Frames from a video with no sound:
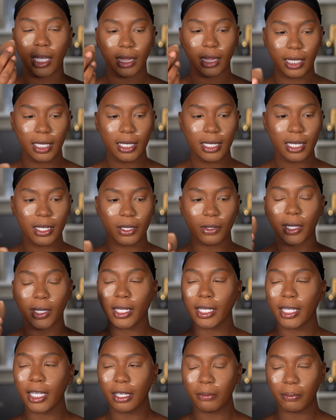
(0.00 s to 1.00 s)
This is going
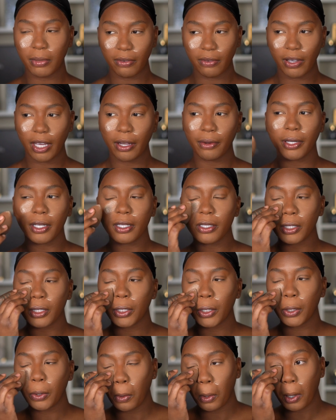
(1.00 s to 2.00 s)
to keep me very
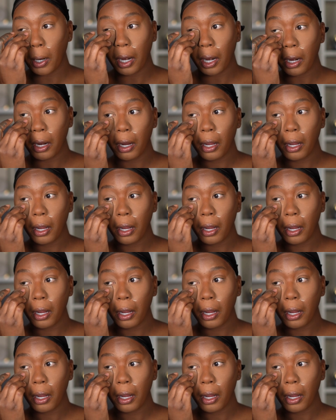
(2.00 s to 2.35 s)
secure.